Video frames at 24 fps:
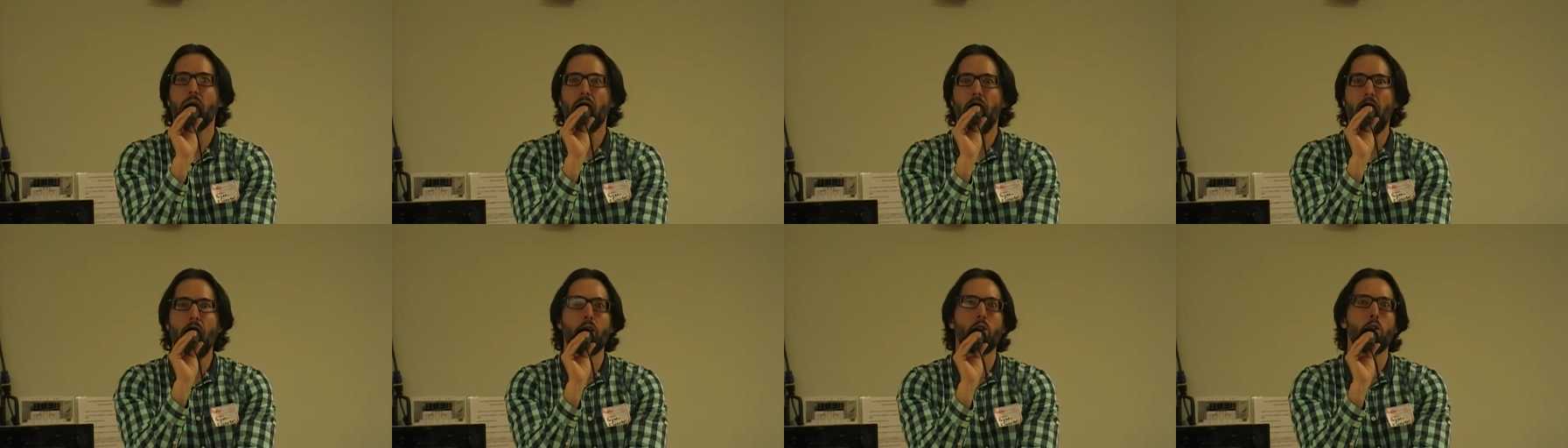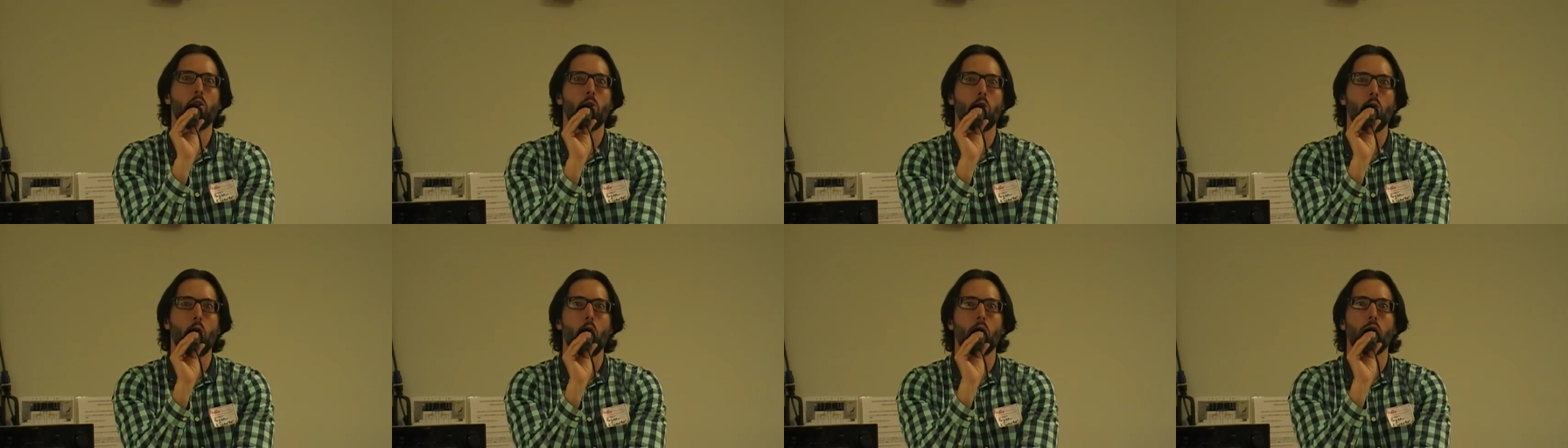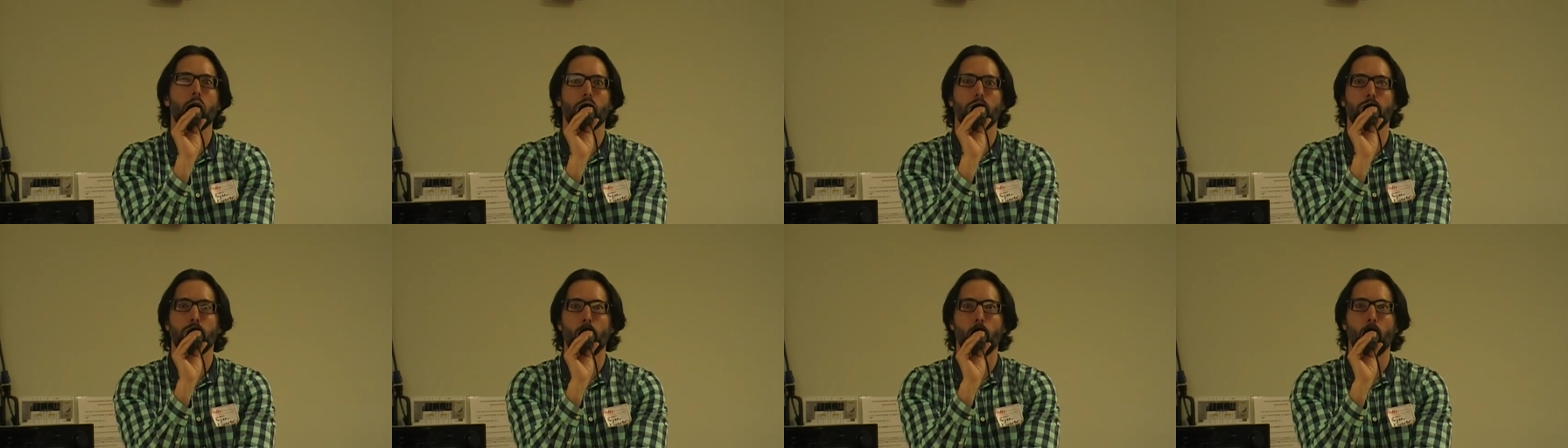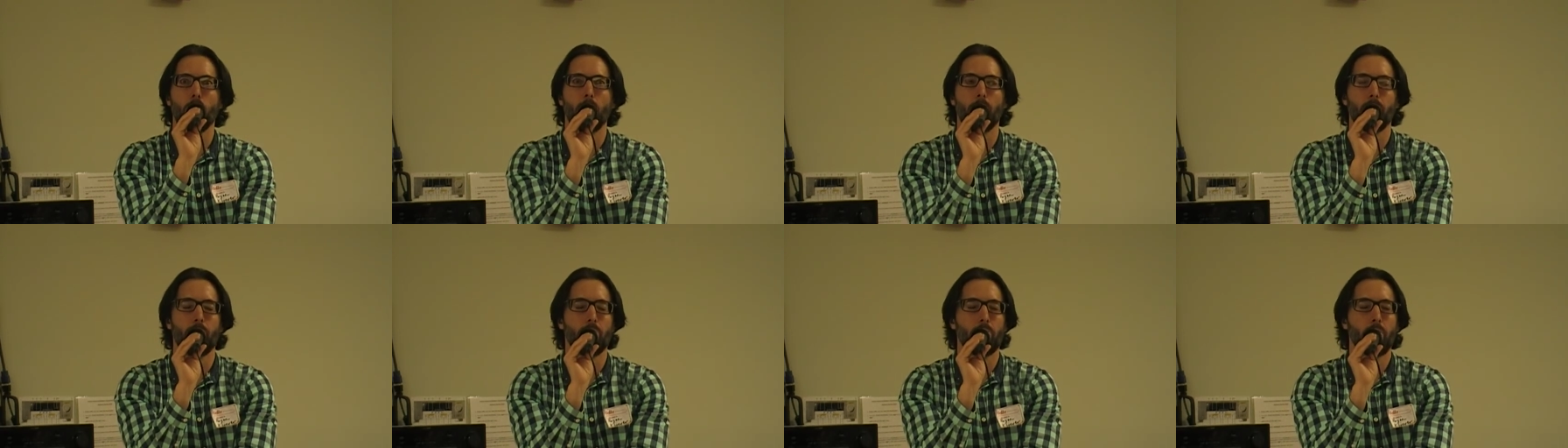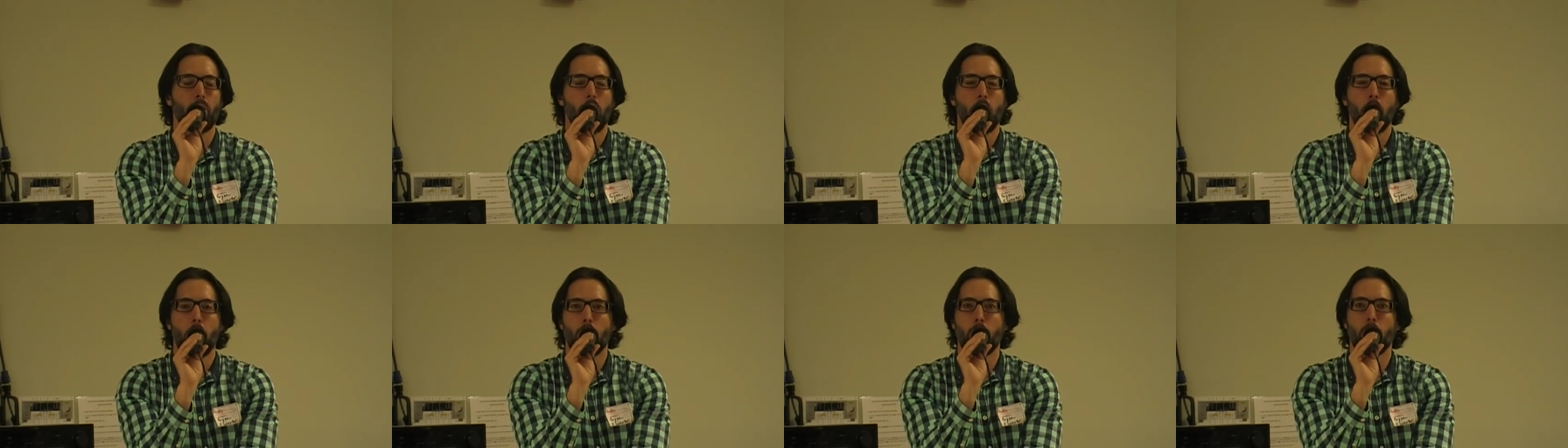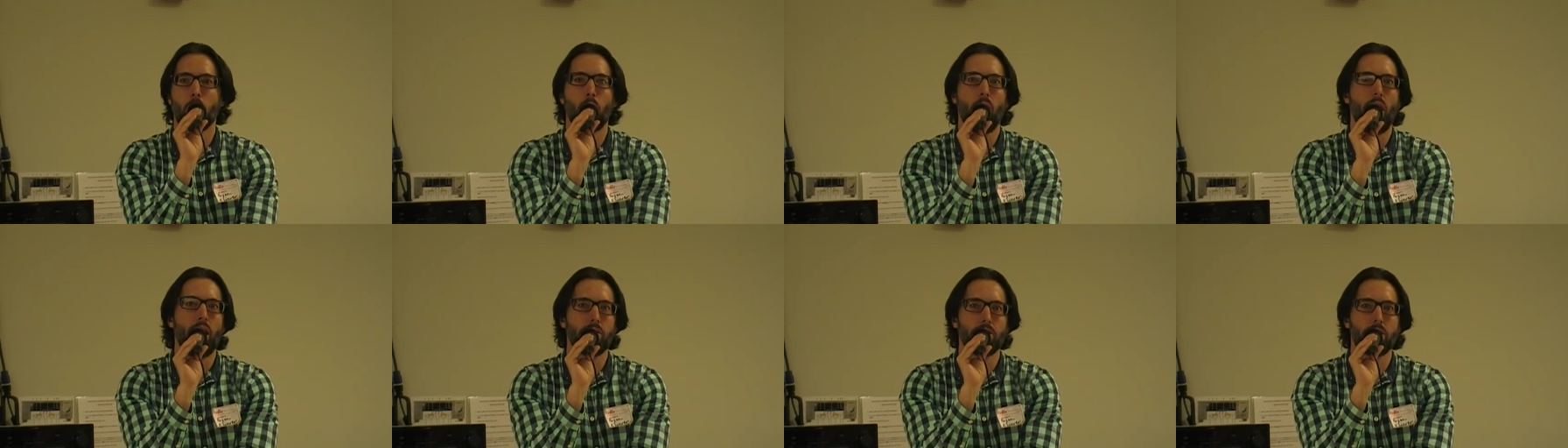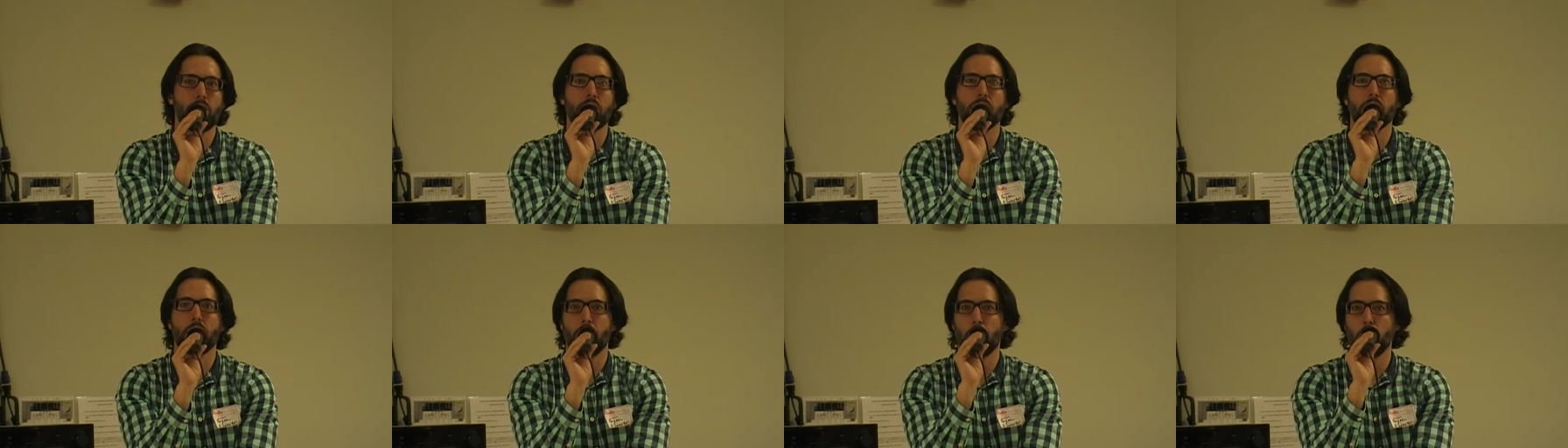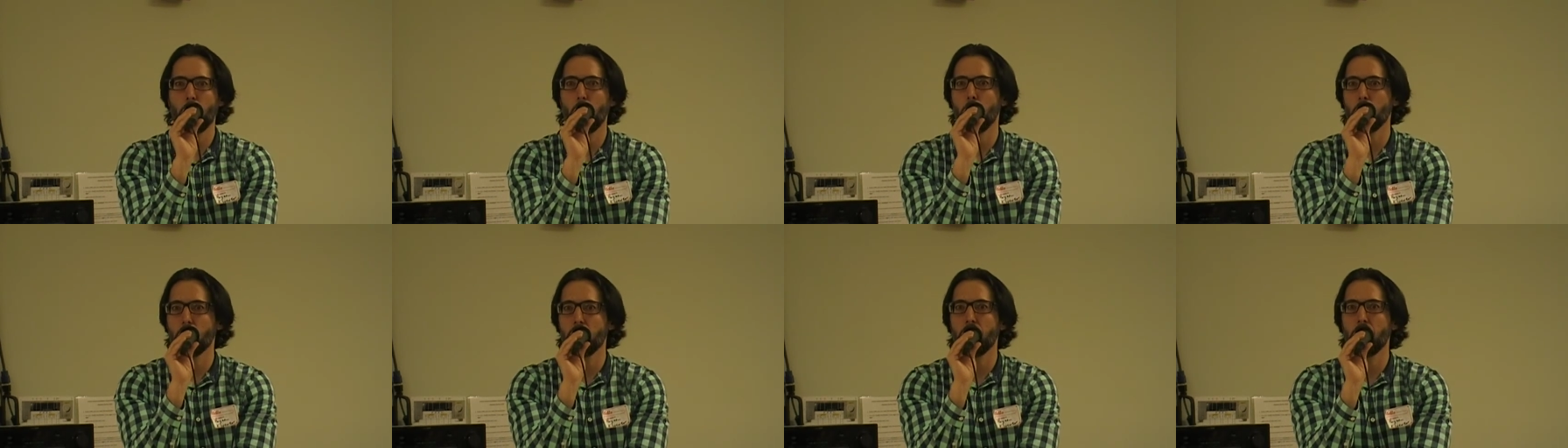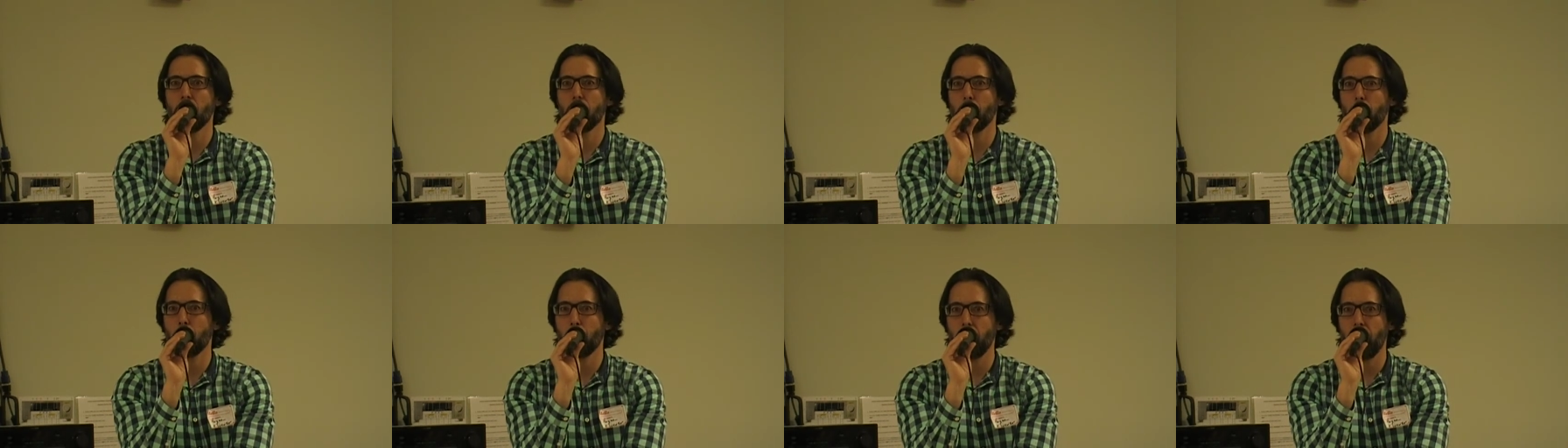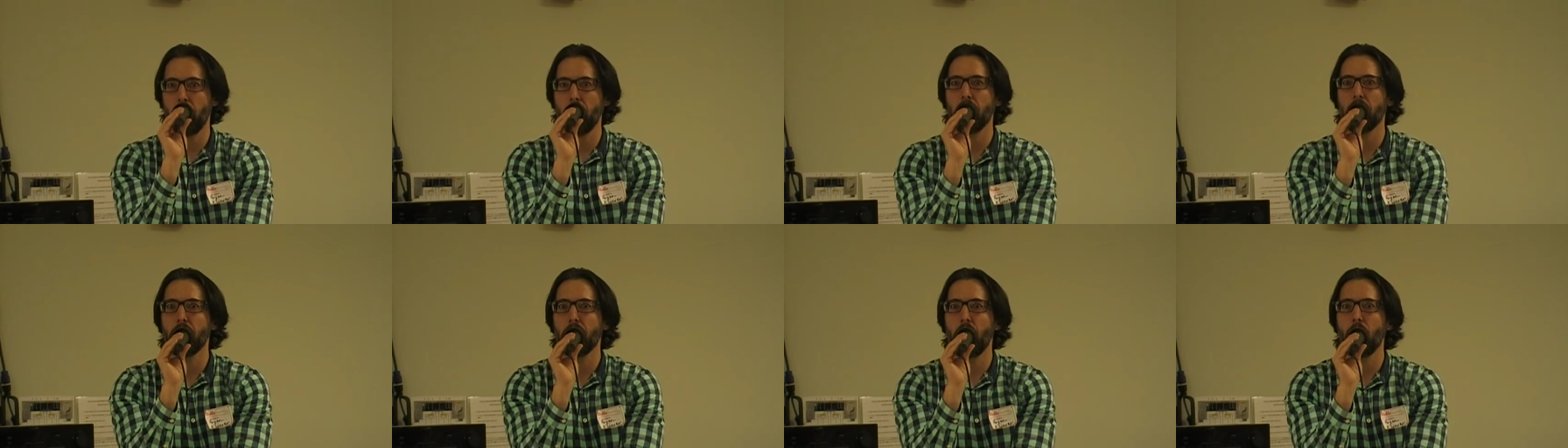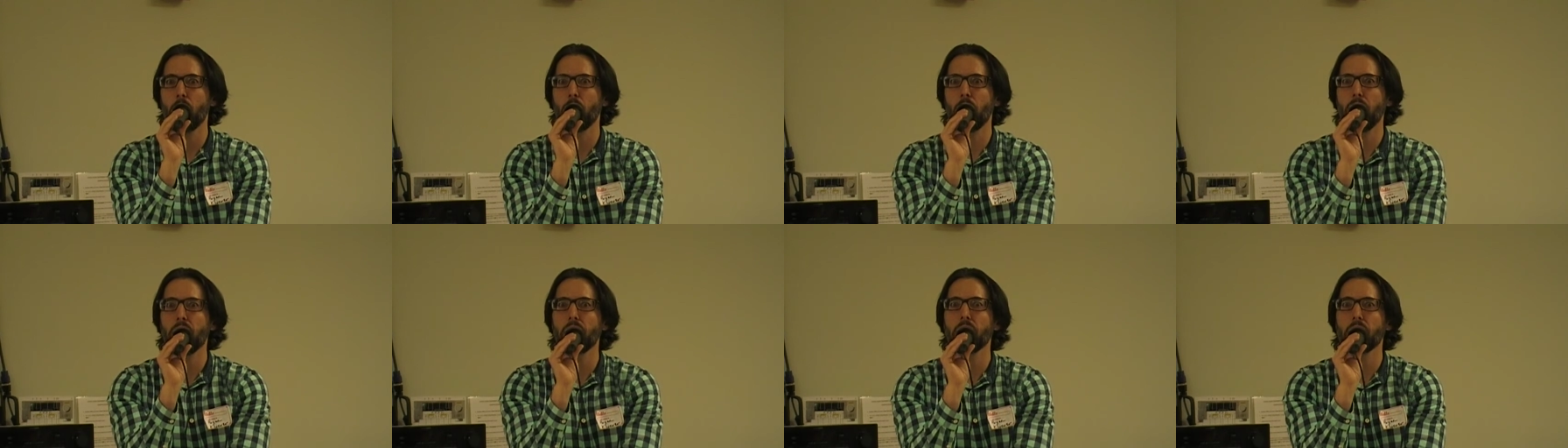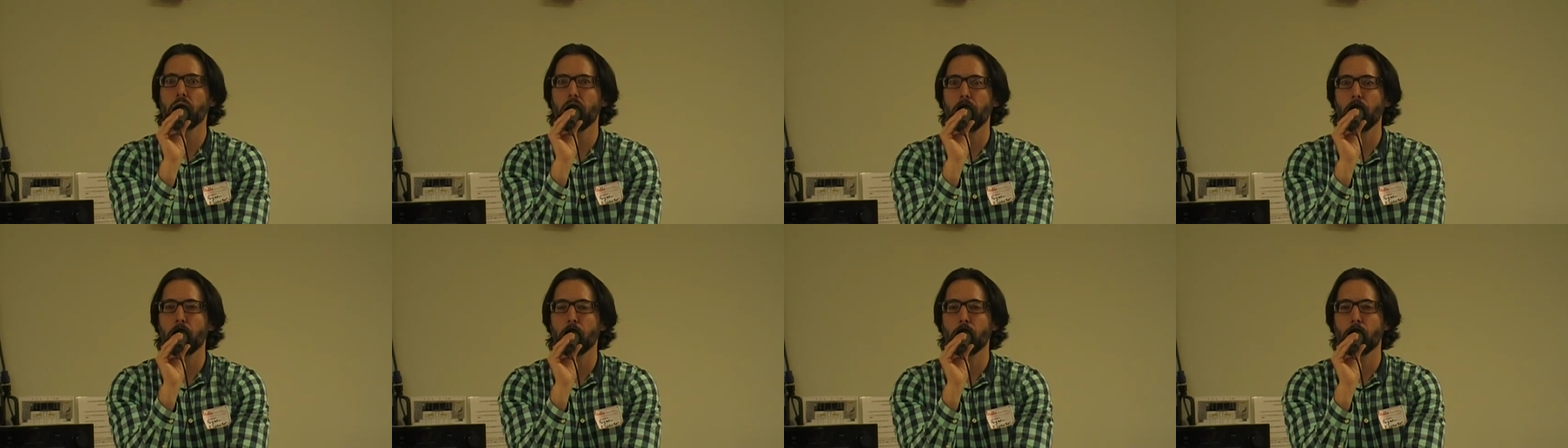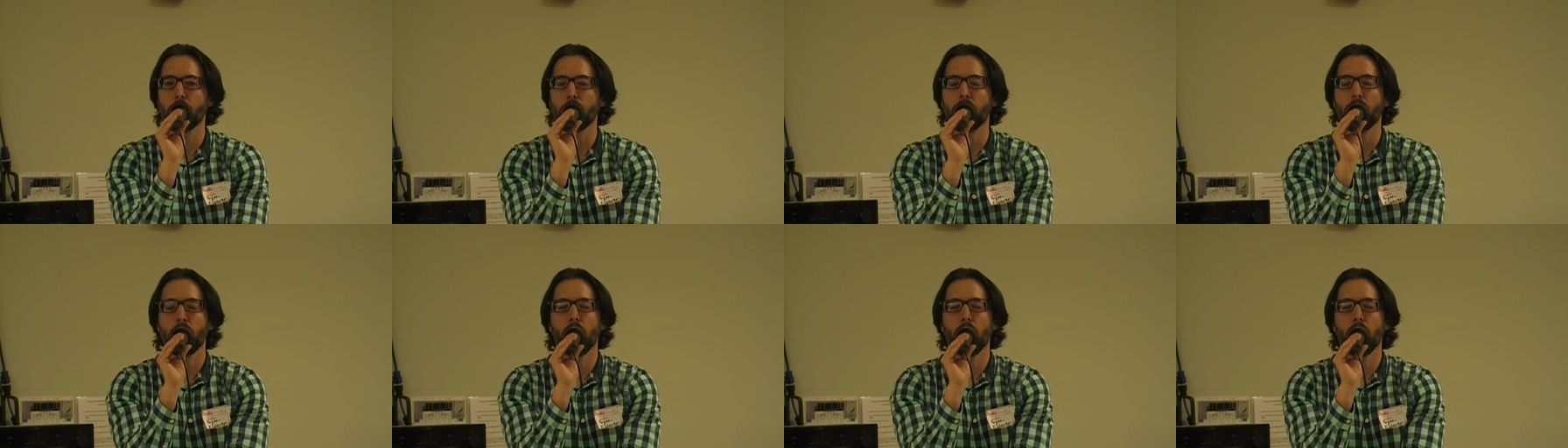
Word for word: I don't know the full process that goes into creating that regulation.